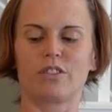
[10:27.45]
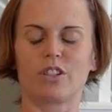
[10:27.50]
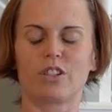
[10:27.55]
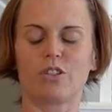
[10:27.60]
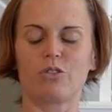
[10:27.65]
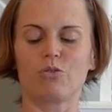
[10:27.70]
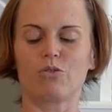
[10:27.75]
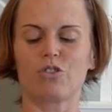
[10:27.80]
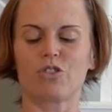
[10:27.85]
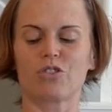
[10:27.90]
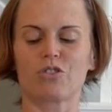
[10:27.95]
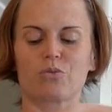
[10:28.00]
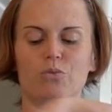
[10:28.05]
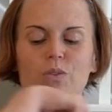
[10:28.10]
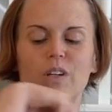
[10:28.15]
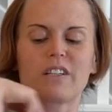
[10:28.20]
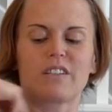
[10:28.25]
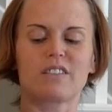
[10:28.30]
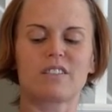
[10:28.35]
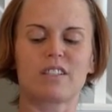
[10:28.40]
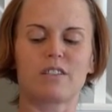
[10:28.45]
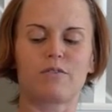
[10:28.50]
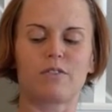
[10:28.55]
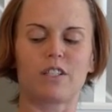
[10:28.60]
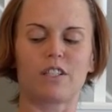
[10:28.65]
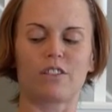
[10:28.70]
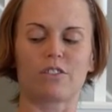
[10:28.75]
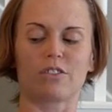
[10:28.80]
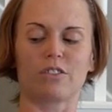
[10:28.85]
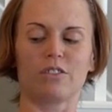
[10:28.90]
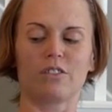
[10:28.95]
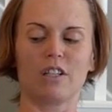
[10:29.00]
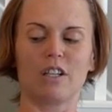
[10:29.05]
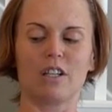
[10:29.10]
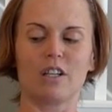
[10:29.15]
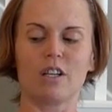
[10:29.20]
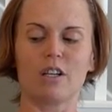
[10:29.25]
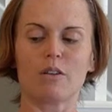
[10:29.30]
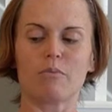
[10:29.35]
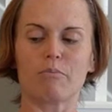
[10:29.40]
Huge is relative here,
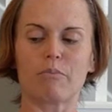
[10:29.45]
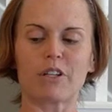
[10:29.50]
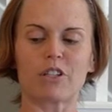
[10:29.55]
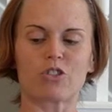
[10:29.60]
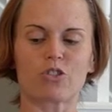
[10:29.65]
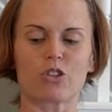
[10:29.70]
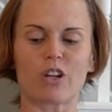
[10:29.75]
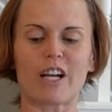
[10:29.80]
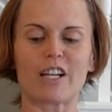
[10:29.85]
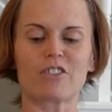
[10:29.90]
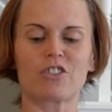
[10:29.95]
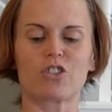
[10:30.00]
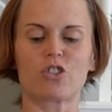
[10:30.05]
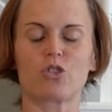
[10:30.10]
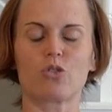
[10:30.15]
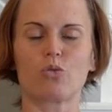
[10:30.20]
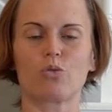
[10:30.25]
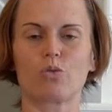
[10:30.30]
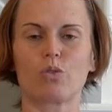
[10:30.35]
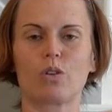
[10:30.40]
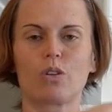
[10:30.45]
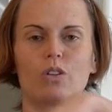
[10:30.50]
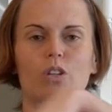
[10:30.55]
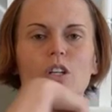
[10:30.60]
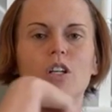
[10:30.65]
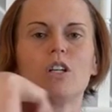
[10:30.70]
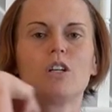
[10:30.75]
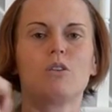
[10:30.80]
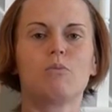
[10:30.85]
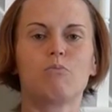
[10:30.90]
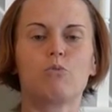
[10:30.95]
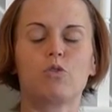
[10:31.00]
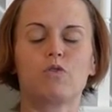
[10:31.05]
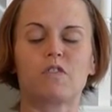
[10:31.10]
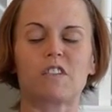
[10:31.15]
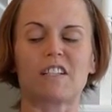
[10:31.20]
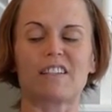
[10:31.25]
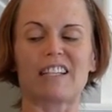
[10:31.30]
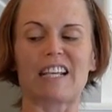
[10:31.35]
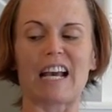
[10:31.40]
but try to move
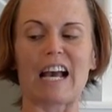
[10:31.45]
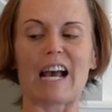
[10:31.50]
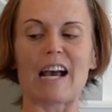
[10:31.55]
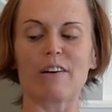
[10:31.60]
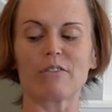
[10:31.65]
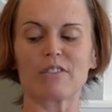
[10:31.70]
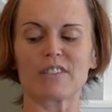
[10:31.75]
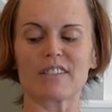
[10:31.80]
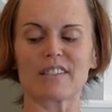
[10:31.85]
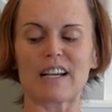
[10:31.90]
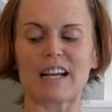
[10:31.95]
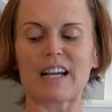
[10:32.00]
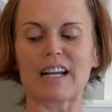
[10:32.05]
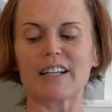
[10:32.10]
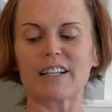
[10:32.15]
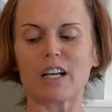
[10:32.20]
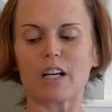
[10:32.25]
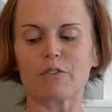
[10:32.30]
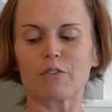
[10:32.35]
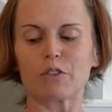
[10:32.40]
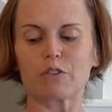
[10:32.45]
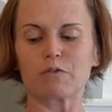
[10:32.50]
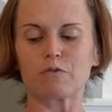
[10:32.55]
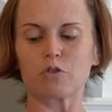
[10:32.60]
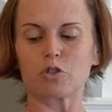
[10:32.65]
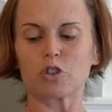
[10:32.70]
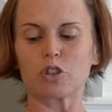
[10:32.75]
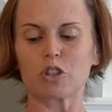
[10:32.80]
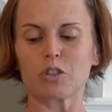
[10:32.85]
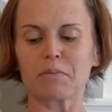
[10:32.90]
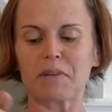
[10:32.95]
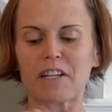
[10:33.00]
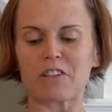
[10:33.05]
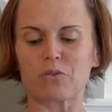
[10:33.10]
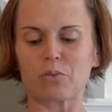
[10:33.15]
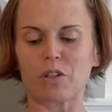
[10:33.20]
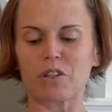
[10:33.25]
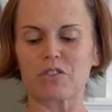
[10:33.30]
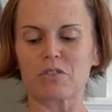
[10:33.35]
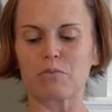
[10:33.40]
to the outside of your forearm as
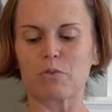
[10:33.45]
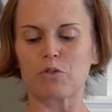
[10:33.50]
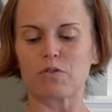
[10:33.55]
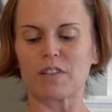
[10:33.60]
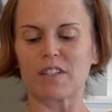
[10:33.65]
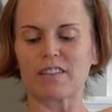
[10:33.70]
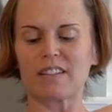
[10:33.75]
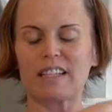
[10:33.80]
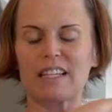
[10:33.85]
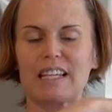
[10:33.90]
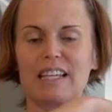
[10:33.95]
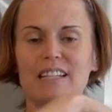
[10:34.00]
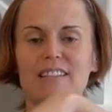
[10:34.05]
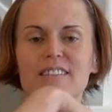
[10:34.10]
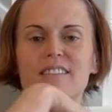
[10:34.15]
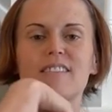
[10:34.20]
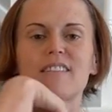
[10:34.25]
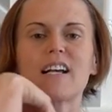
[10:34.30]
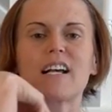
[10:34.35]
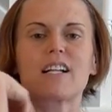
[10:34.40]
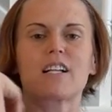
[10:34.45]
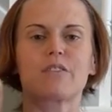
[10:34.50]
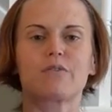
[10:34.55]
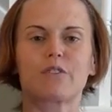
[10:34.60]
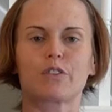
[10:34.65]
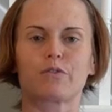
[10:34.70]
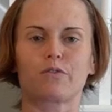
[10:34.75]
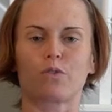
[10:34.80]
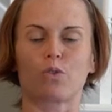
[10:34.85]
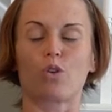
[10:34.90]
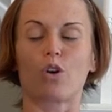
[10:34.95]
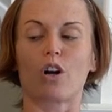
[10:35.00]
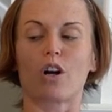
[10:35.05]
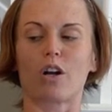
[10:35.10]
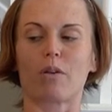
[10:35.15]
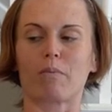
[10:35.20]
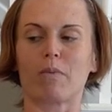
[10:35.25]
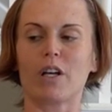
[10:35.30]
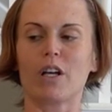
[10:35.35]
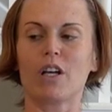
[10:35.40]
well as move to the inside of your
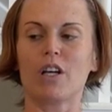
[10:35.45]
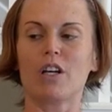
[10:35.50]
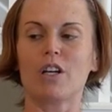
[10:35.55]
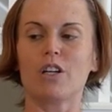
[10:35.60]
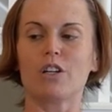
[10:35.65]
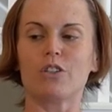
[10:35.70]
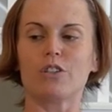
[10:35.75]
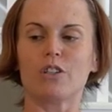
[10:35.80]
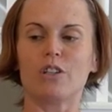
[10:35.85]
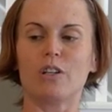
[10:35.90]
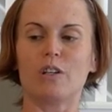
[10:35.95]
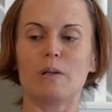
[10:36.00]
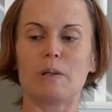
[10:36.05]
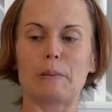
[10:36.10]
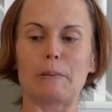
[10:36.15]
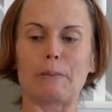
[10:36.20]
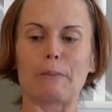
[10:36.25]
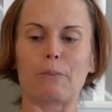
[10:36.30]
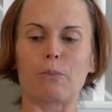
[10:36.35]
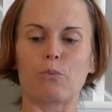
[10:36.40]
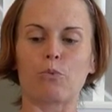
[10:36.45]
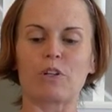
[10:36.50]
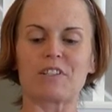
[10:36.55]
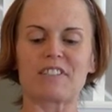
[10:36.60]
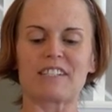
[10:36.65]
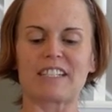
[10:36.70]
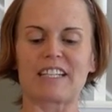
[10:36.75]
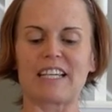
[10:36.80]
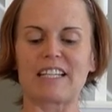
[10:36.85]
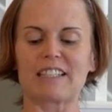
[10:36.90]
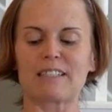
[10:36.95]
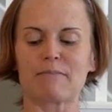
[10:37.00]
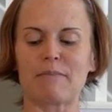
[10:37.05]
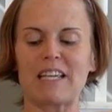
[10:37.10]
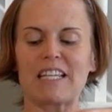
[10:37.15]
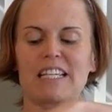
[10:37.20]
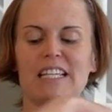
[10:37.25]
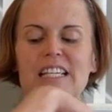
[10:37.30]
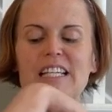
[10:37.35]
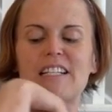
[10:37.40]
forearm. Once again,
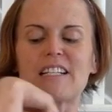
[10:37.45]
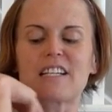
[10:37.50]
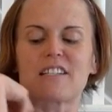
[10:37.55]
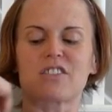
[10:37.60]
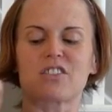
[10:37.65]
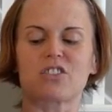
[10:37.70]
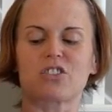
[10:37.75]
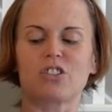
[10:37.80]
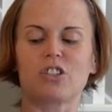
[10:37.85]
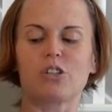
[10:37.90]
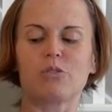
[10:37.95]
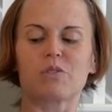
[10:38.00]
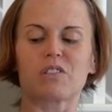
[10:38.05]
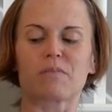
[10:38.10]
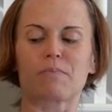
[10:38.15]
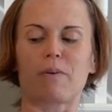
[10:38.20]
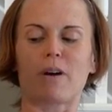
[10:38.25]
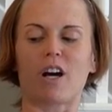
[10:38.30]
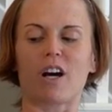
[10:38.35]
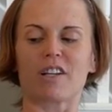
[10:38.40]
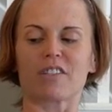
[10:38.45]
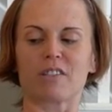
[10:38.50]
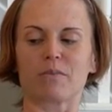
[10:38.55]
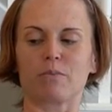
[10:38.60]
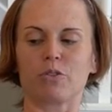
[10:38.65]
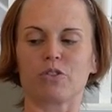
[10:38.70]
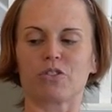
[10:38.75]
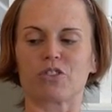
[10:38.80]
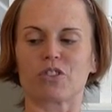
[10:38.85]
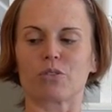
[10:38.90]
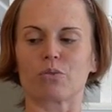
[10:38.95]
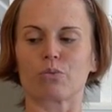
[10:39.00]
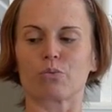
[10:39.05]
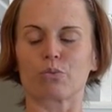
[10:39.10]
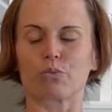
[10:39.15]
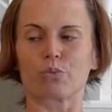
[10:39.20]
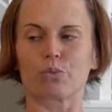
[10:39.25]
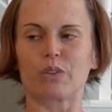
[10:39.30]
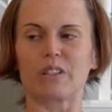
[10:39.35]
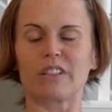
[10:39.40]
making it as slow as possible to
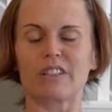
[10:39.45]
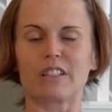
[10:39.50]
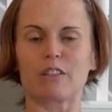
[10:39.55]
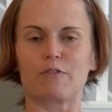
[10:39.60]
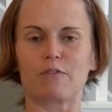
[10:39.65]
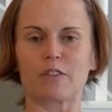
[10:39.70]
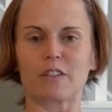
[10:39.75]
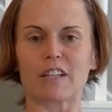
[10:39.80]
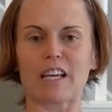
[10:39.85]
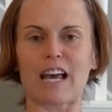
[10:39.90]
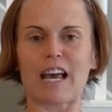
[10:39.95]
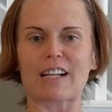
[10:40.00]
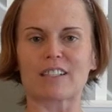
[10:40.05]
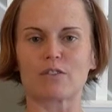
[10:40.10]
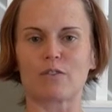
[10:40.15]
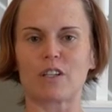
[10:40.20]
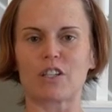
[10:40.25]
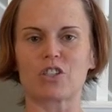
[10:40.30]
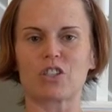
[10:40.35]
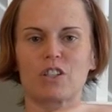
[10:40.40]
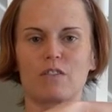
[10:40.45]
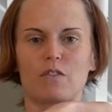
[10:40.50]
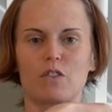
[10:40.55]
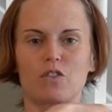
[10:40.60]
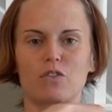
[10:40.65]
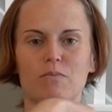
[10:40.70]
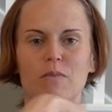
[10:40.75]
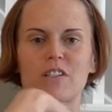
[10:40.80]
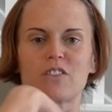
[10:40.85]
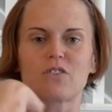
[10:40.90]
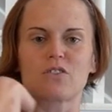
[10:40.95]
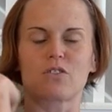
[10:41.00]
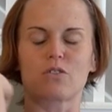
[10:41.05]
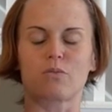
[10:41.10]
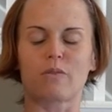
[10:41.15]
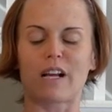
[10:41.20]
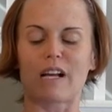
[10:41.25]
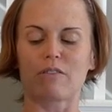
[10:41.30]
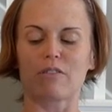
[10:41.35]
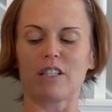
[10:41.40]
really feel the activation of those muscles
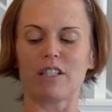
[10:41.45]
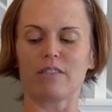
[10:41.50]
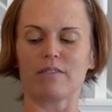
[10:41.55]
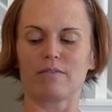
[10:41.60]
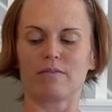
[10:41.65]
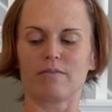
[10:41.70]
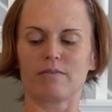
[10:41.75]
around it.